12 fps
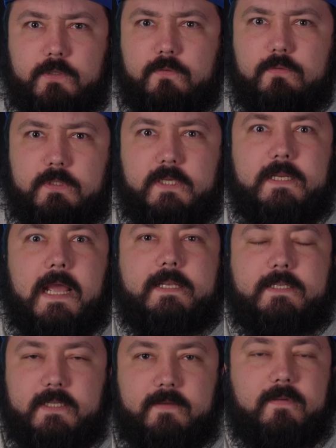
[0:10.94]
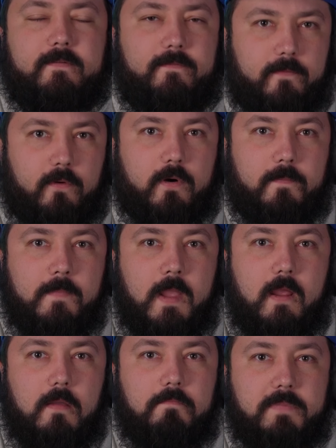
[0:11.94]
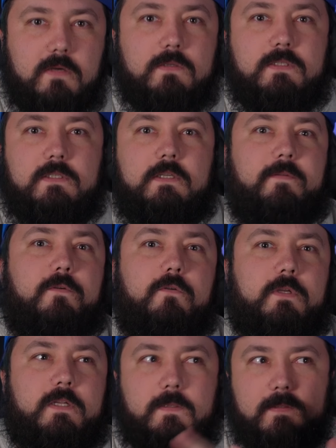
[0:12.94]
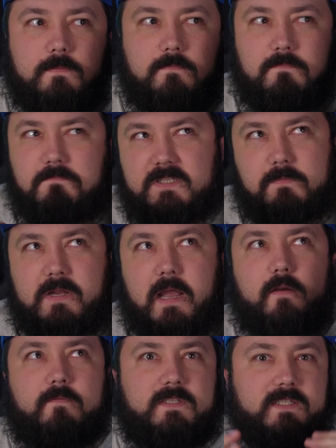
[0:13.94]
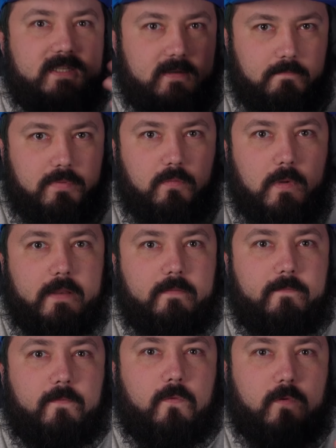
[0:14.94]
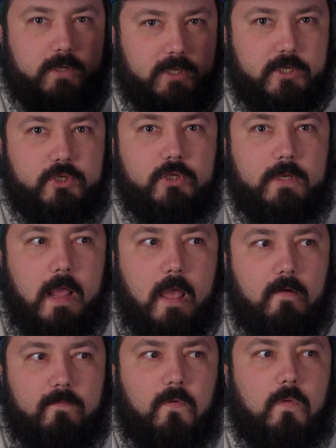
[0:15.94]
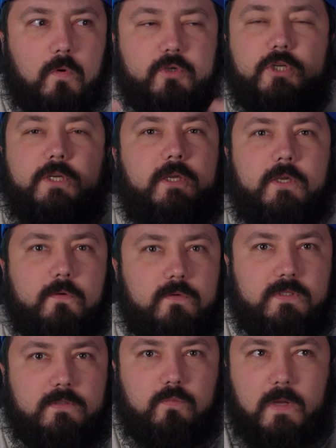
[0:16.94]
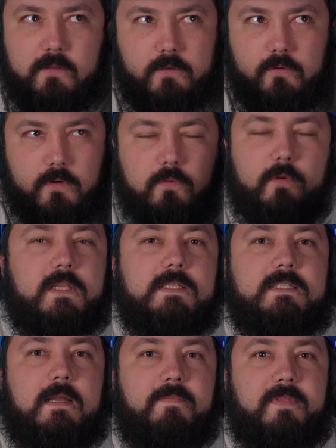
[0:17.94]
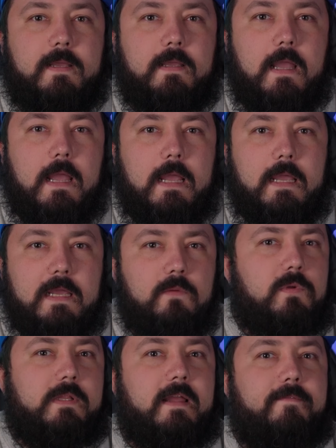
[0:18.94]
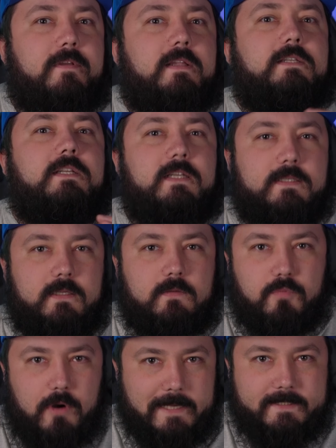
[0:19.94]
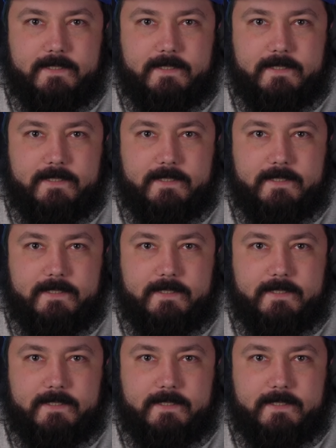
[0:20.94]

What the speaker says: you need a TV for. Because if you need some kind of a simple one for kitchen, for watching news while you are cooking something, it will have a decent price